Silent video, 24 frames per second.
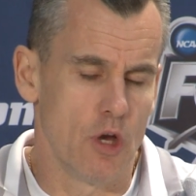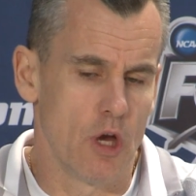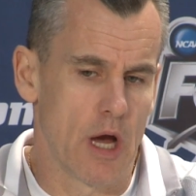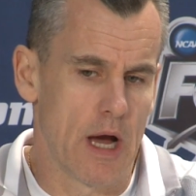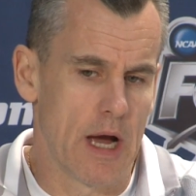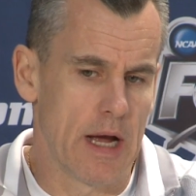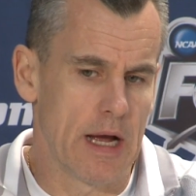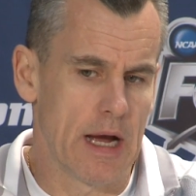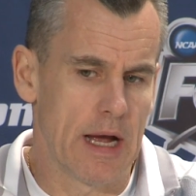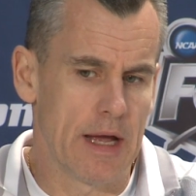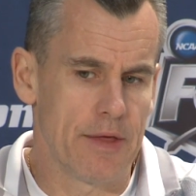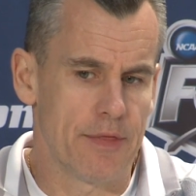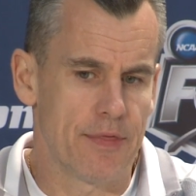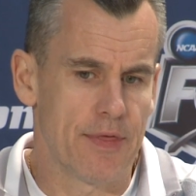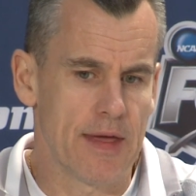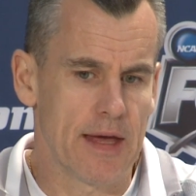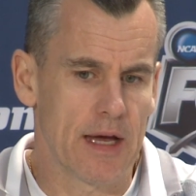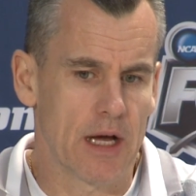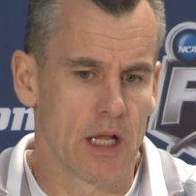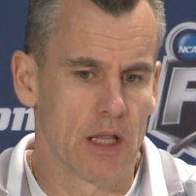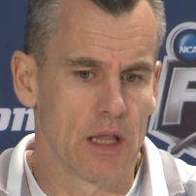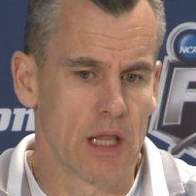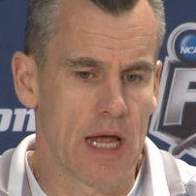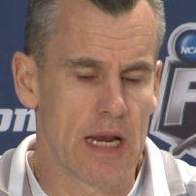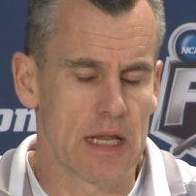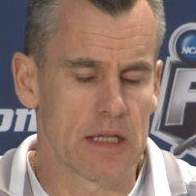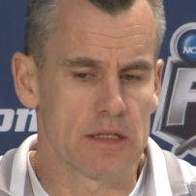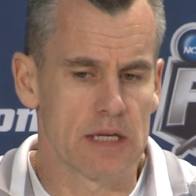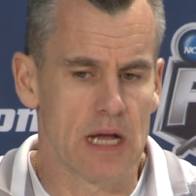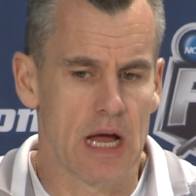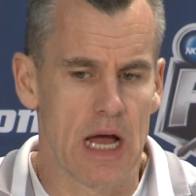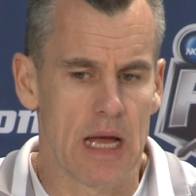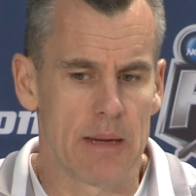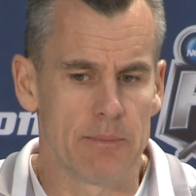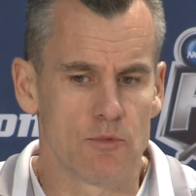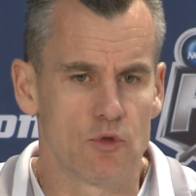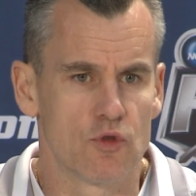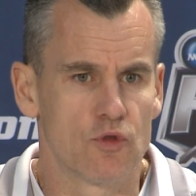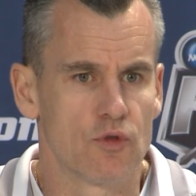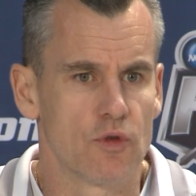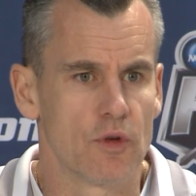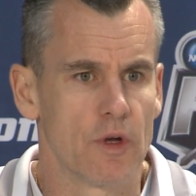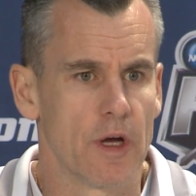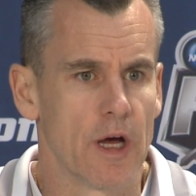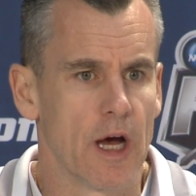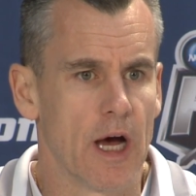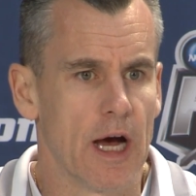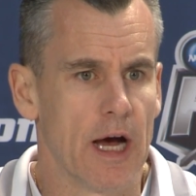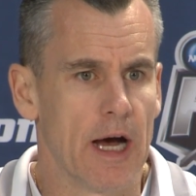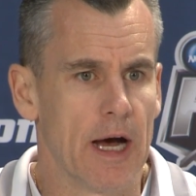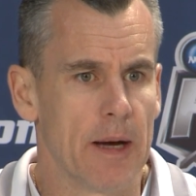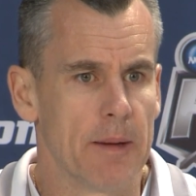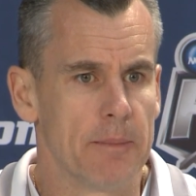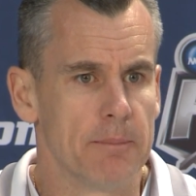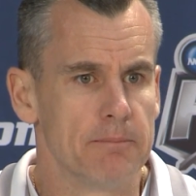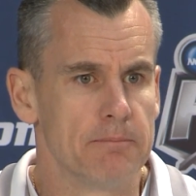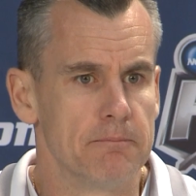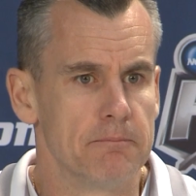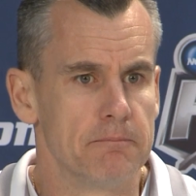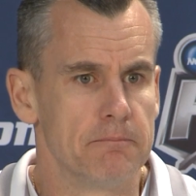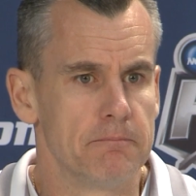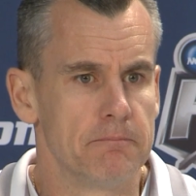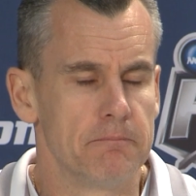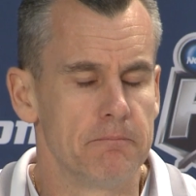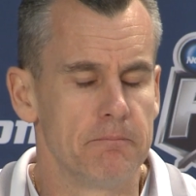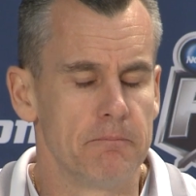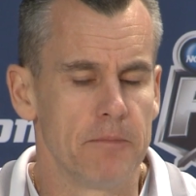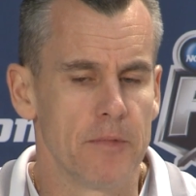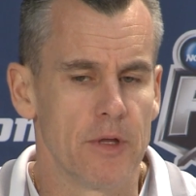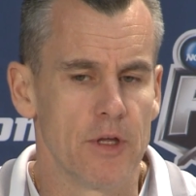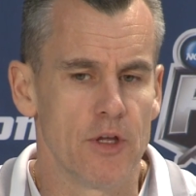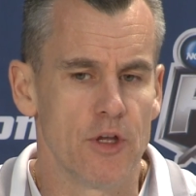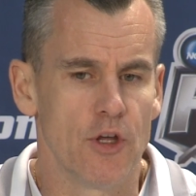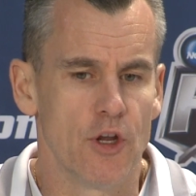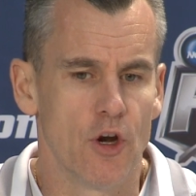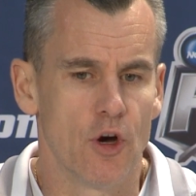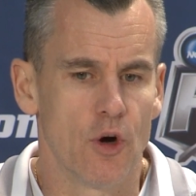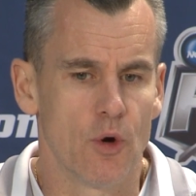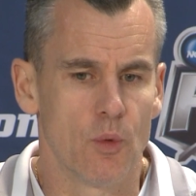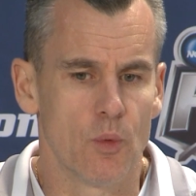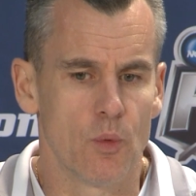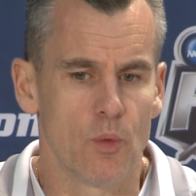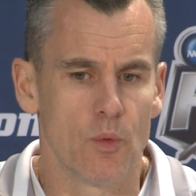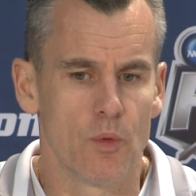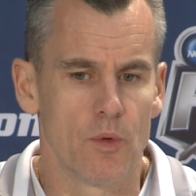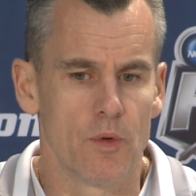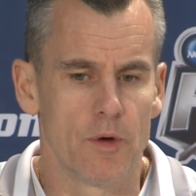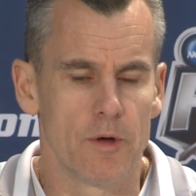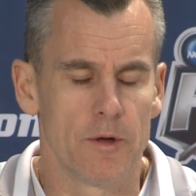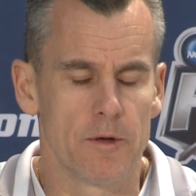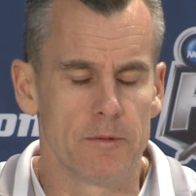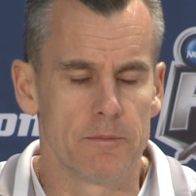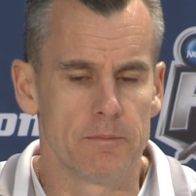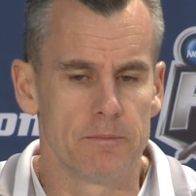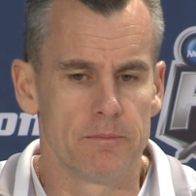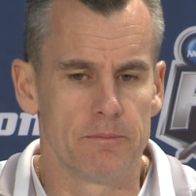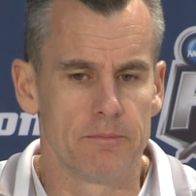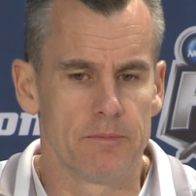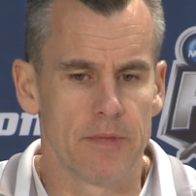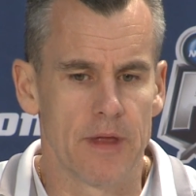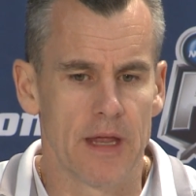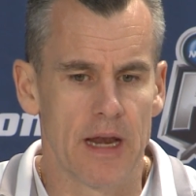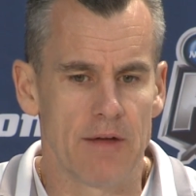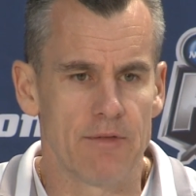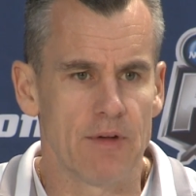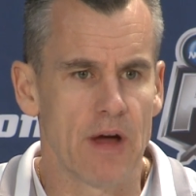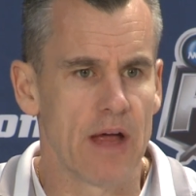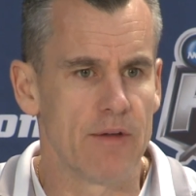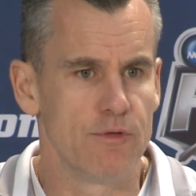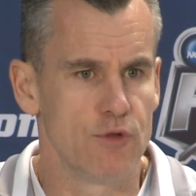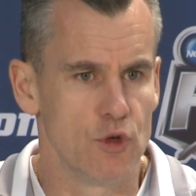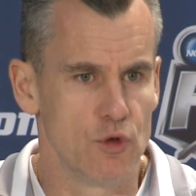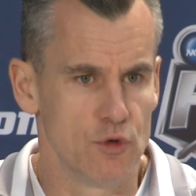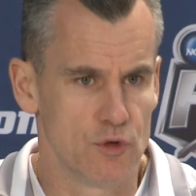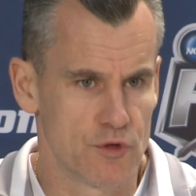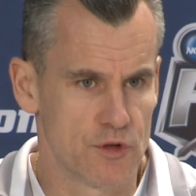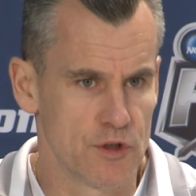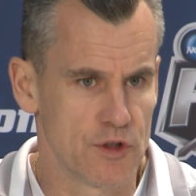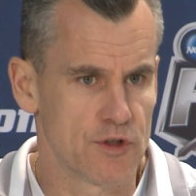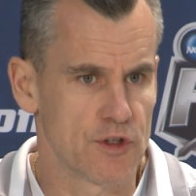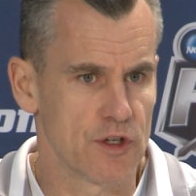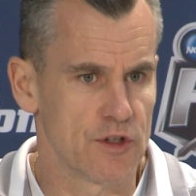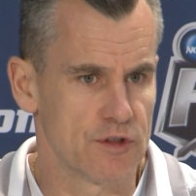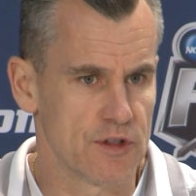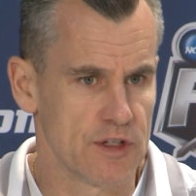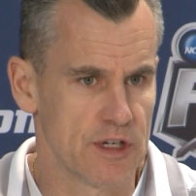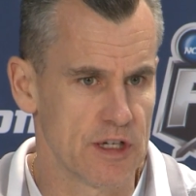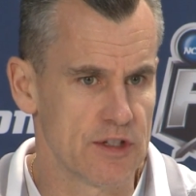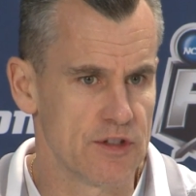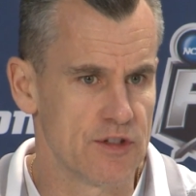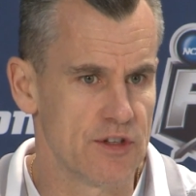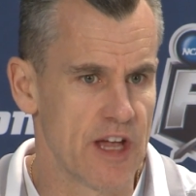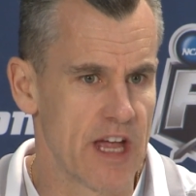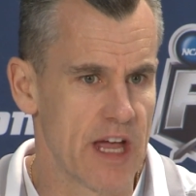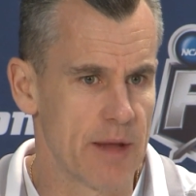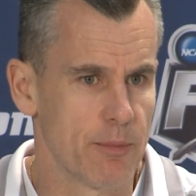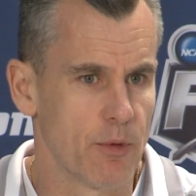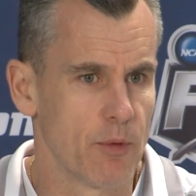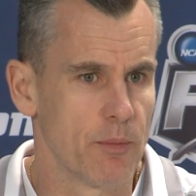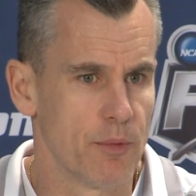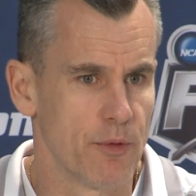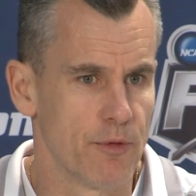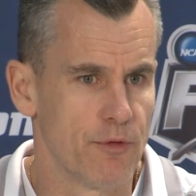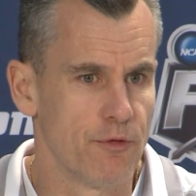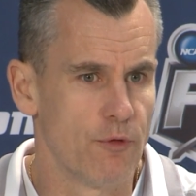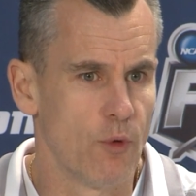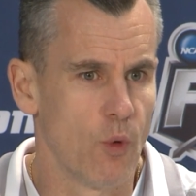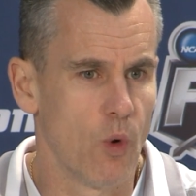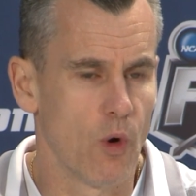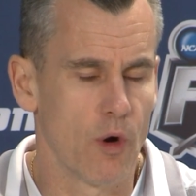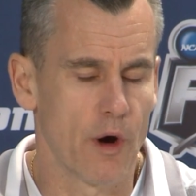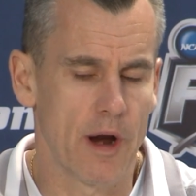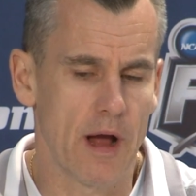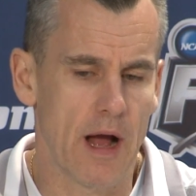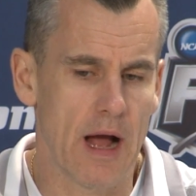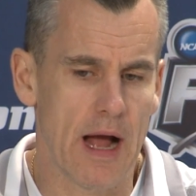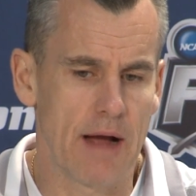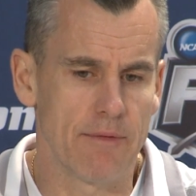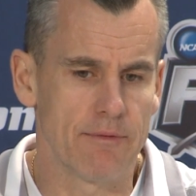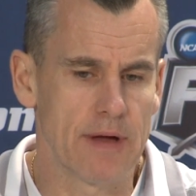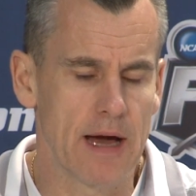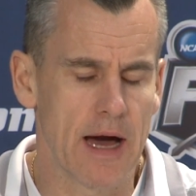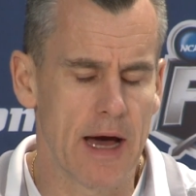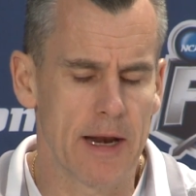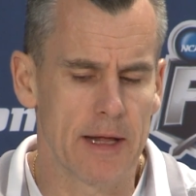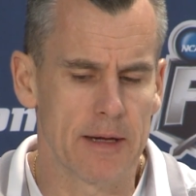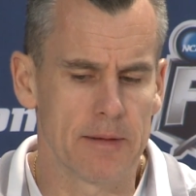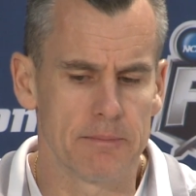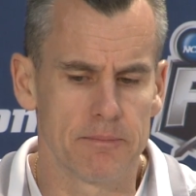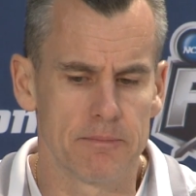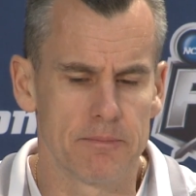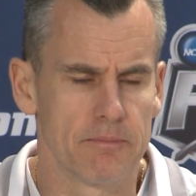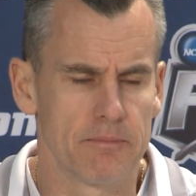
I, I think a lot of times, um, you know, and I've, I've, used this as an example before, I've got a,